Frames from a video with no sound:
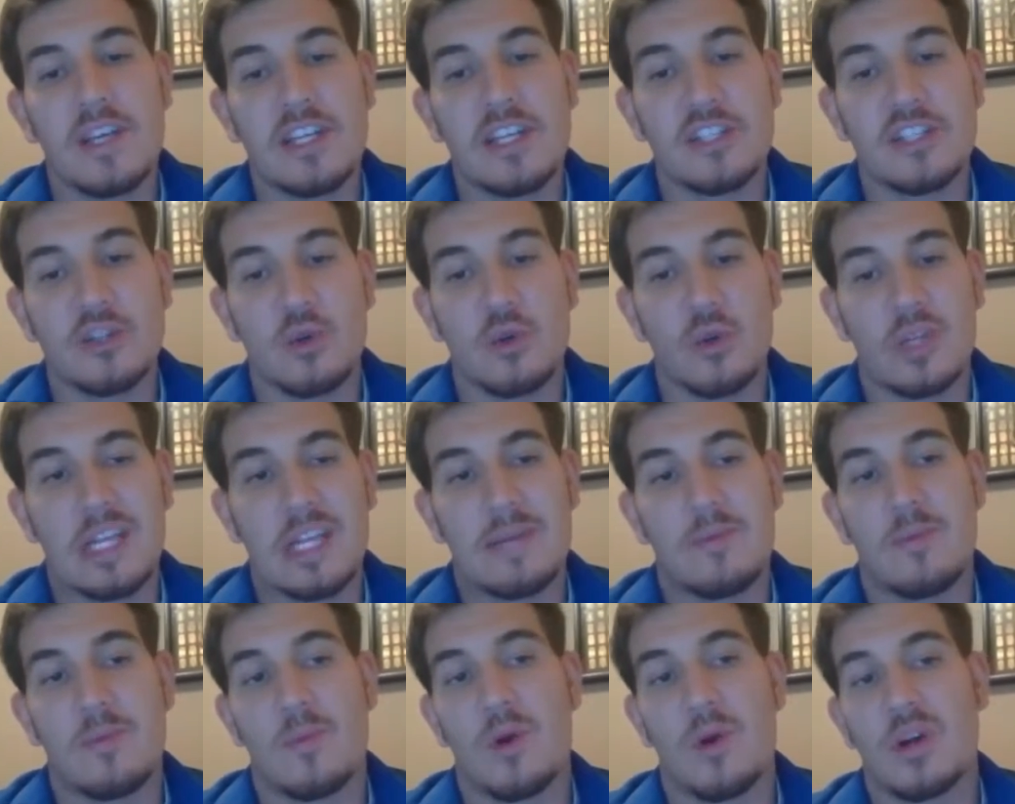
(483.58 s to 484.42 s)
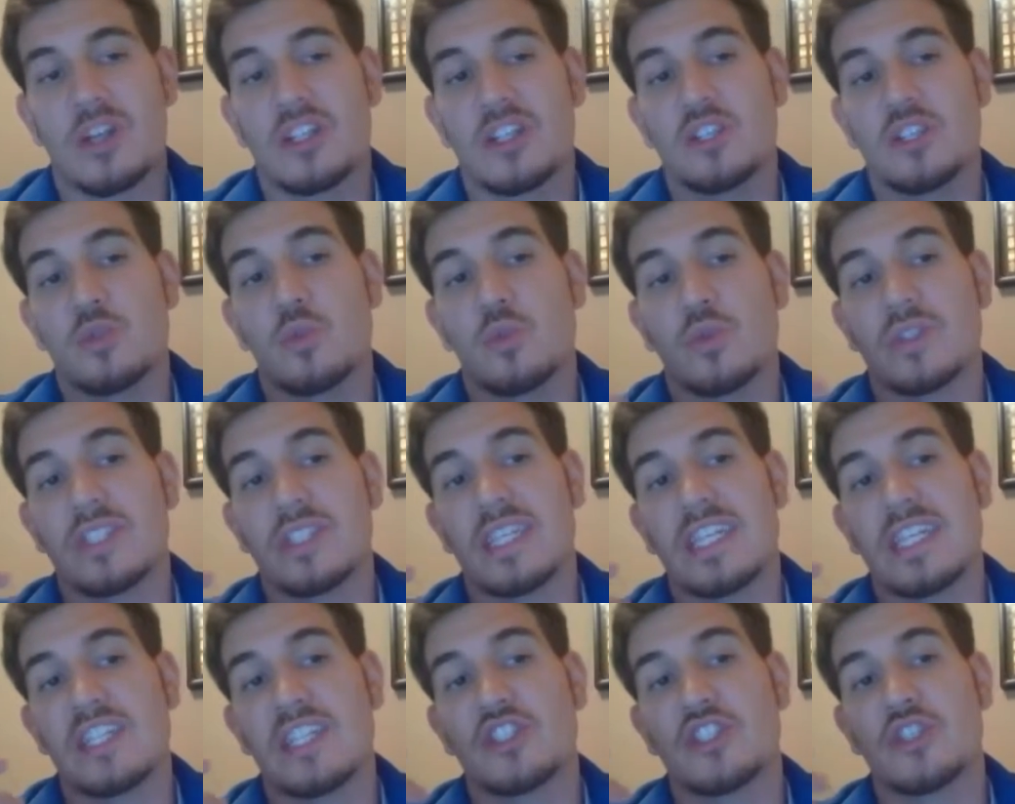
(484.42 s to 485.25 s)
internal labor markets will
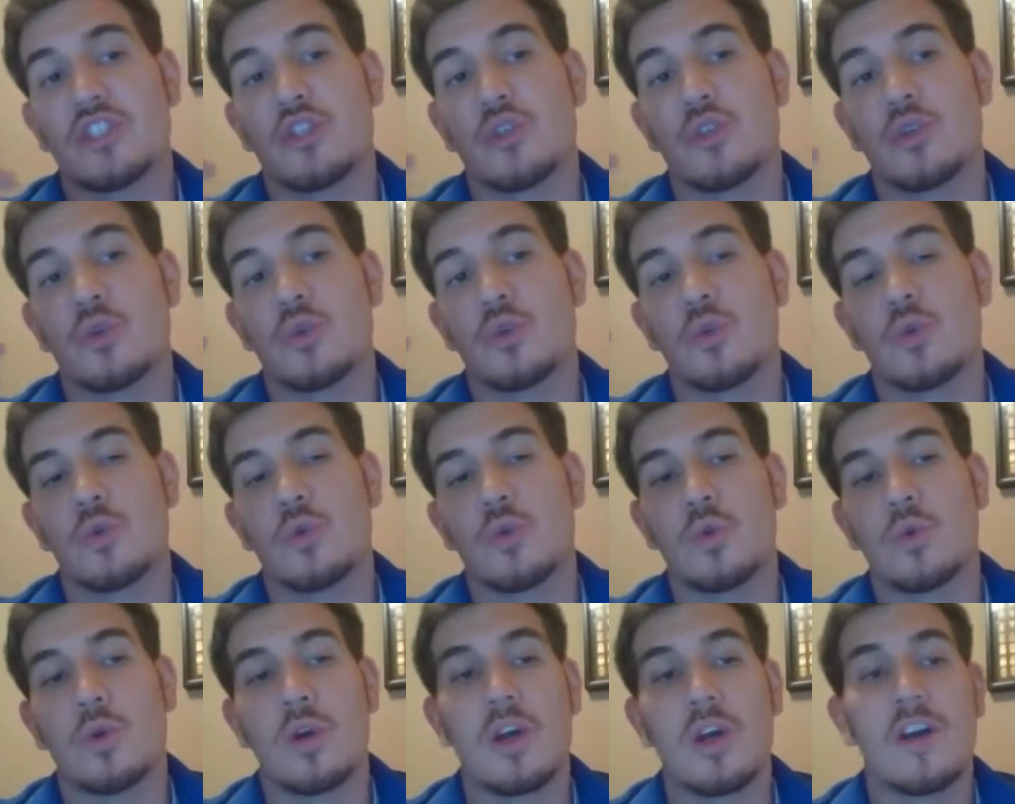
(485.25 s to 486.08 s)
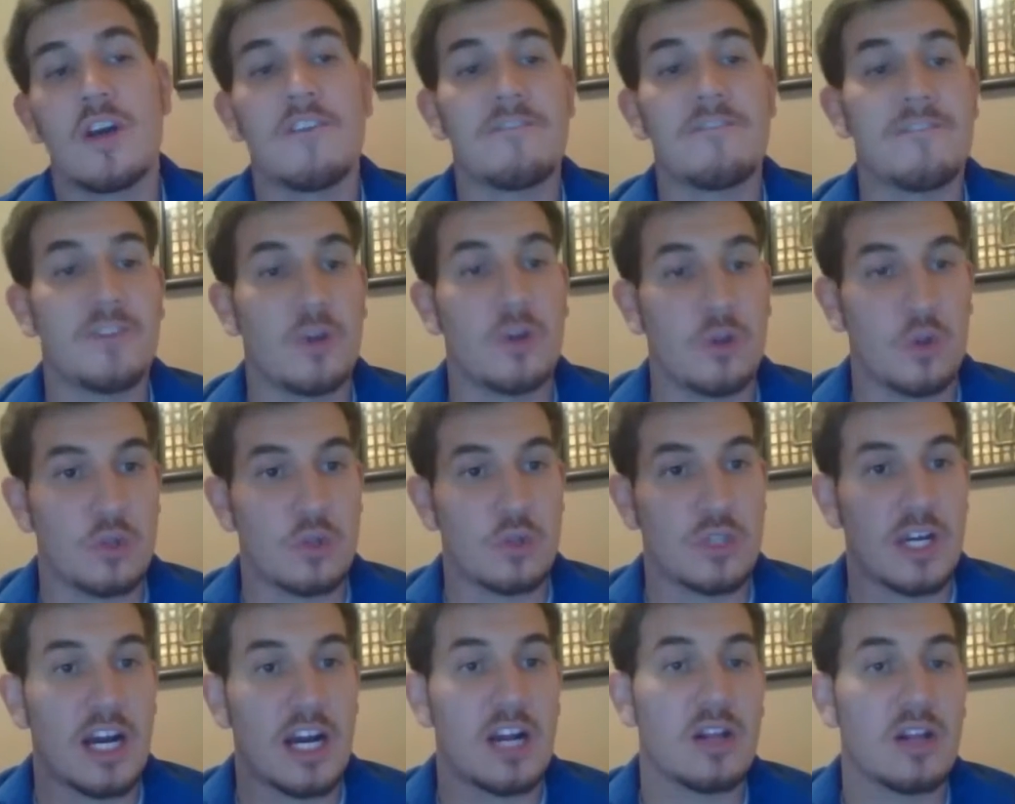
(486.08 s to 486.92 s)
tend to fill
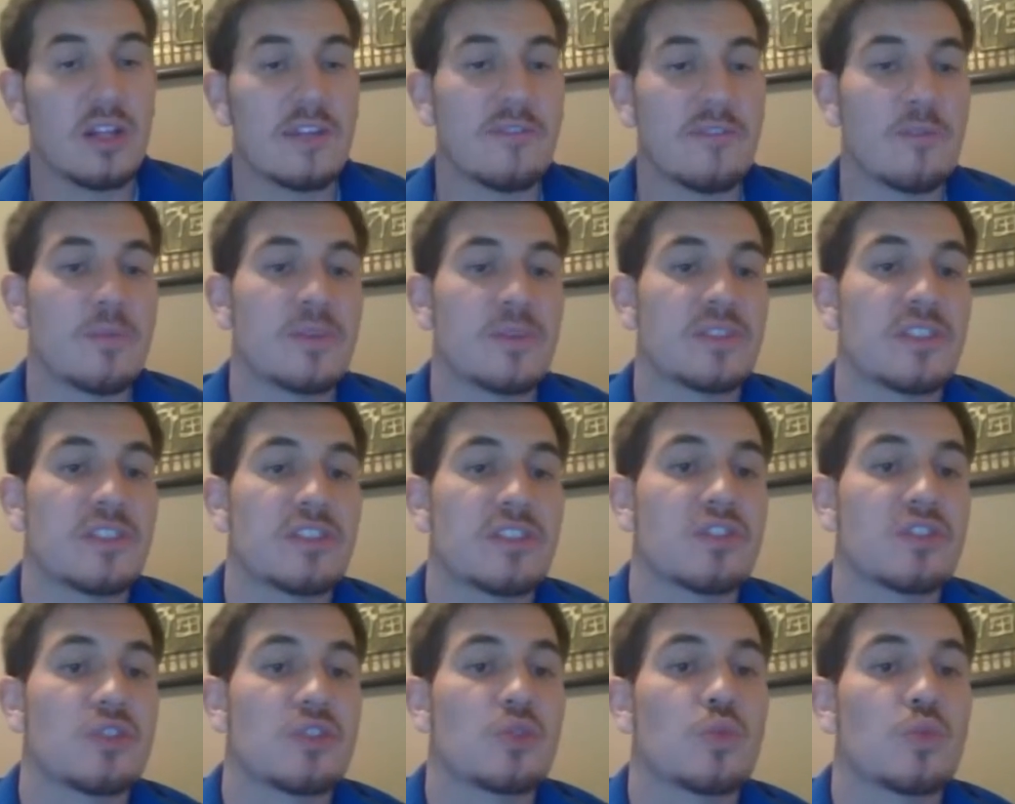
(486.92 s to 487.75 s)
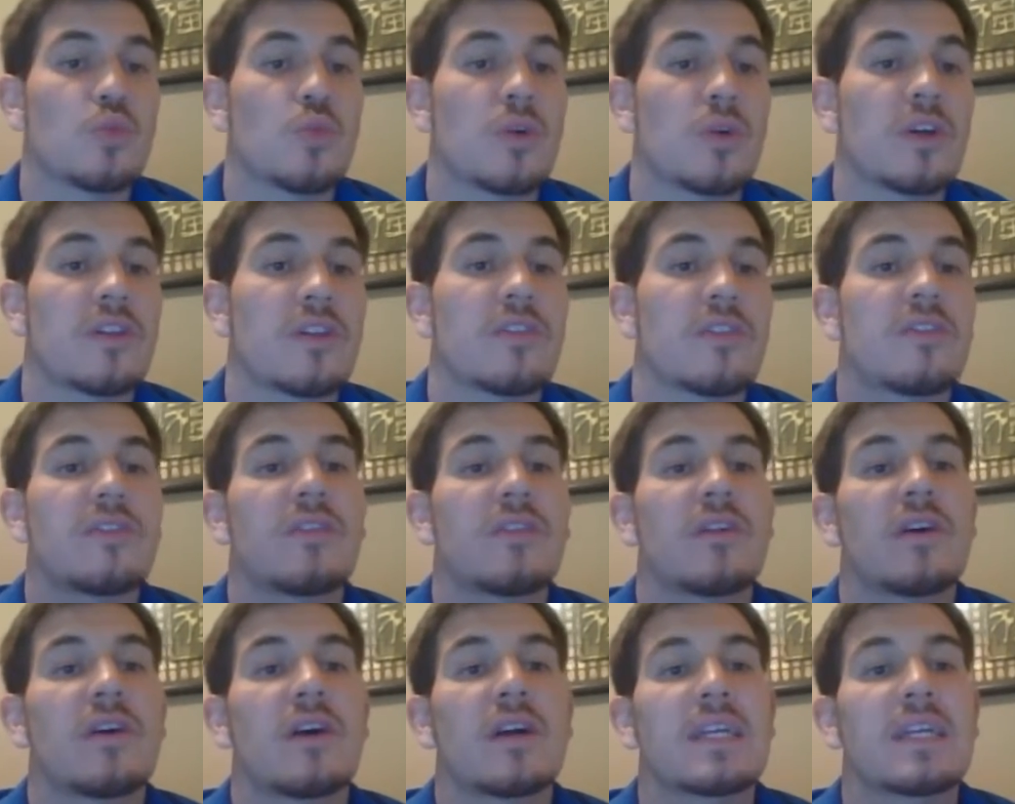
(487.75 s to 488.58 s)
those higher level positions with
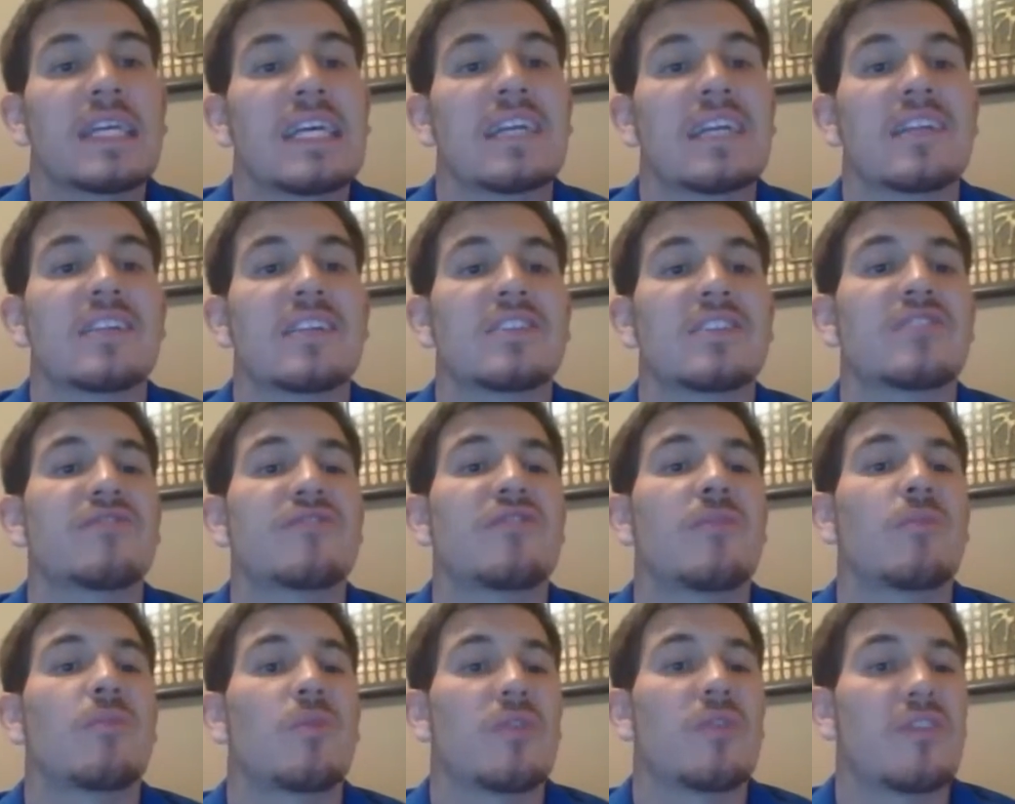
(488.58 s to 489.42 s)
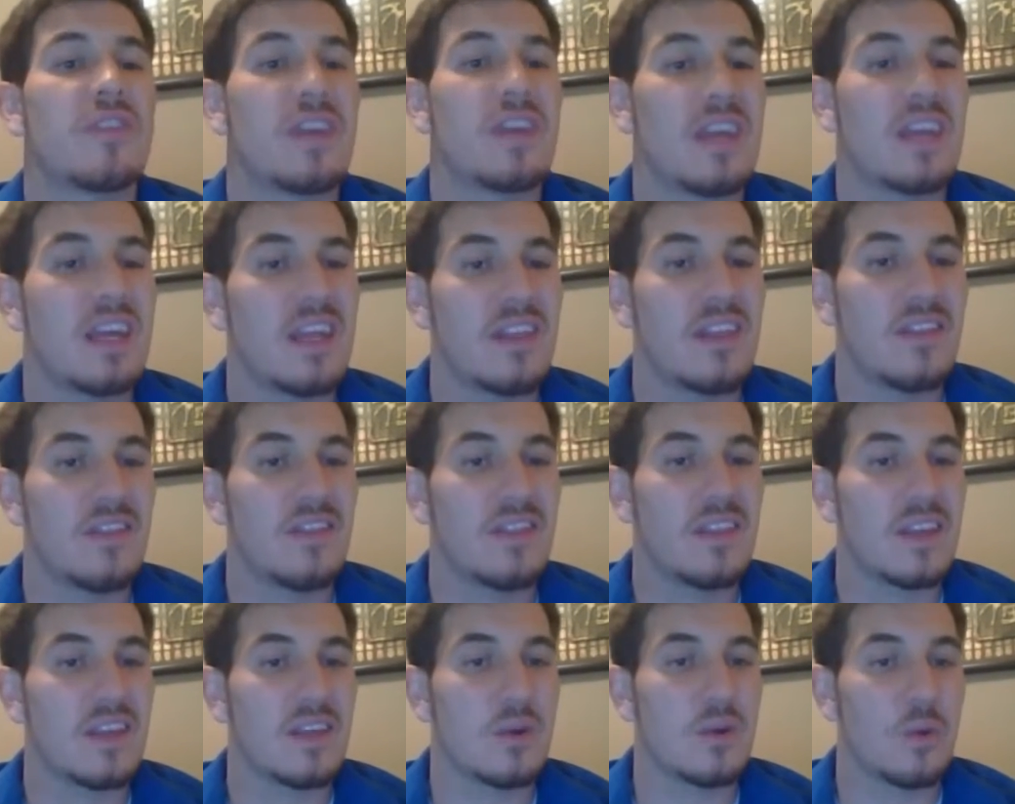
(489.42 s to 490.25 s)
candidates from within
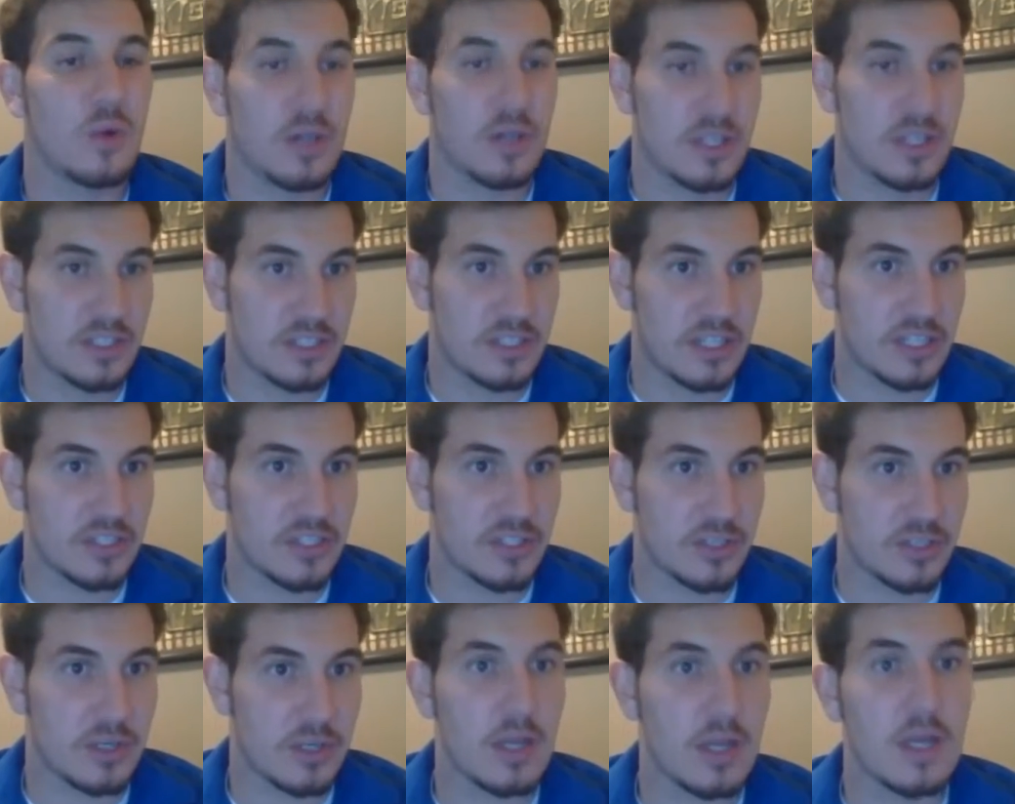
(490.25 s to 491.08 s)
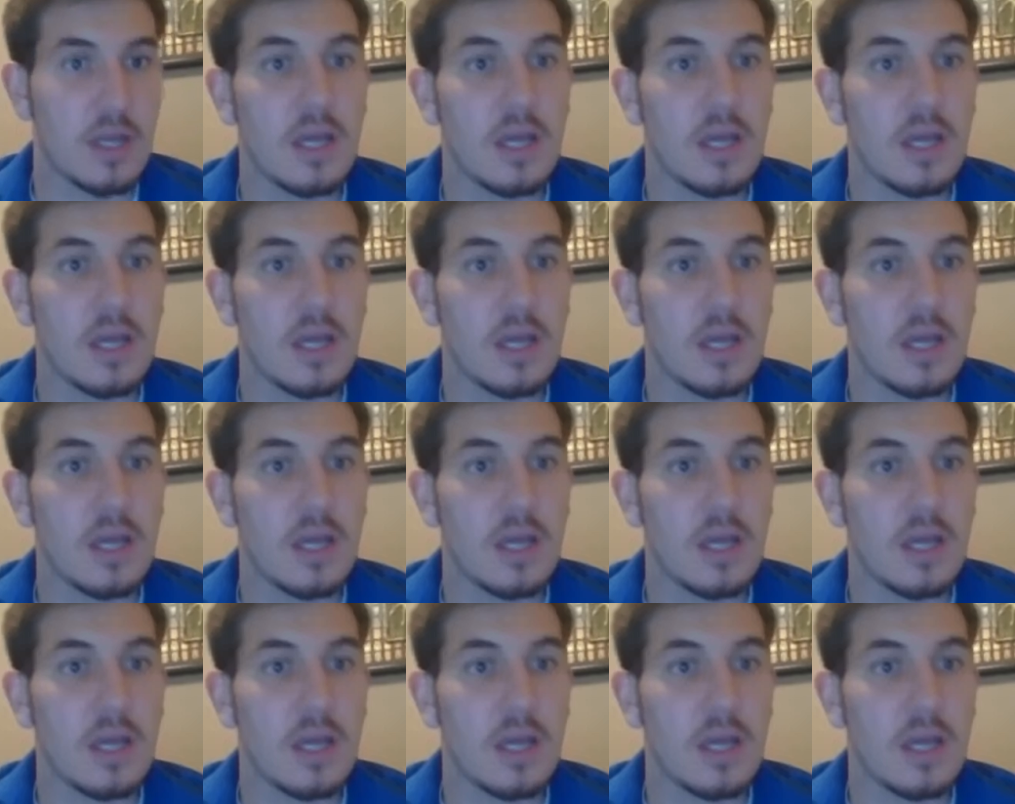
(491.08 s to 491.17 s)
the organization.